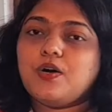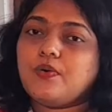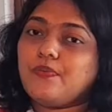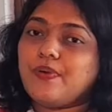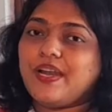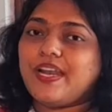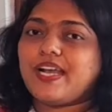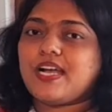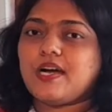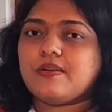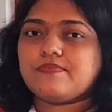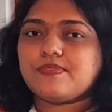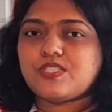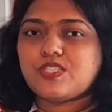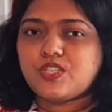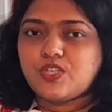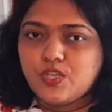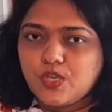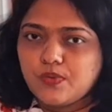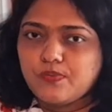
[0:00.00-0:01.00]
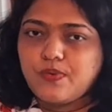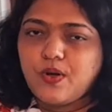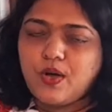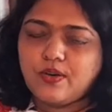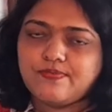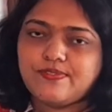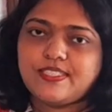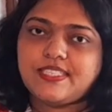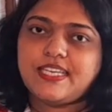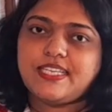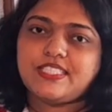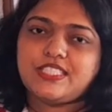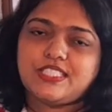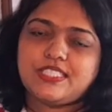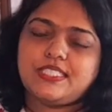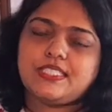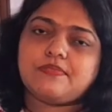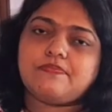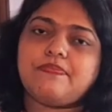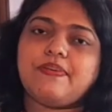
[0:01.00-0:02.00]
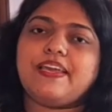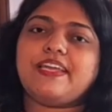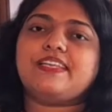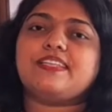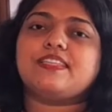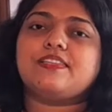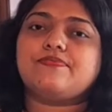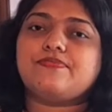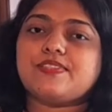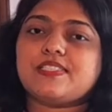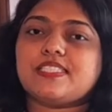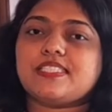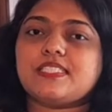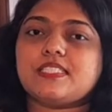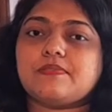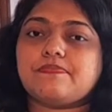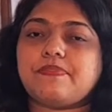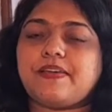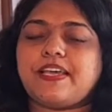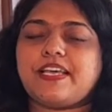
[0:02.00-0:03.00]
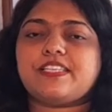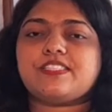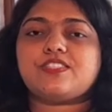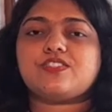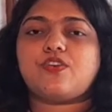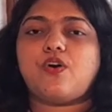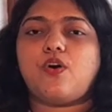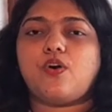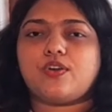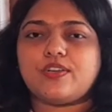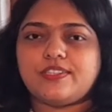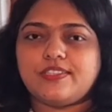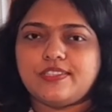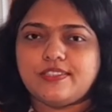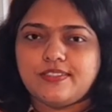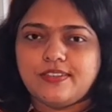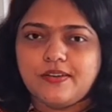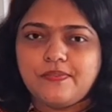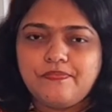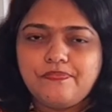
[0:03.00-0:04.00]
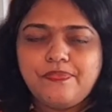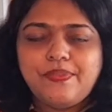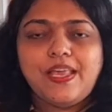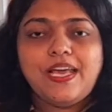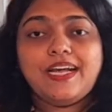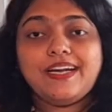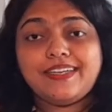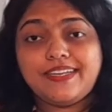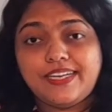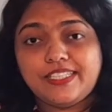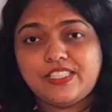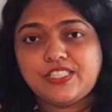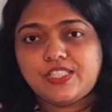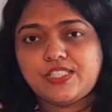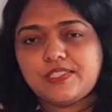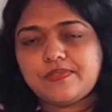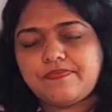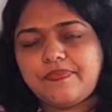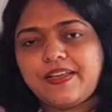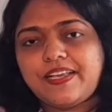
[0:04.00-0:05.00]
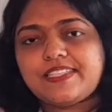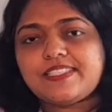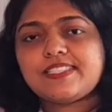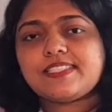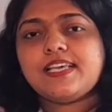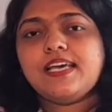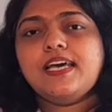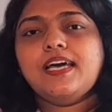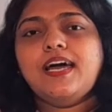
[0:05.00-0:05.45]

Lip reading: When it comes to group conversations, be it in the physical space or in the digital space,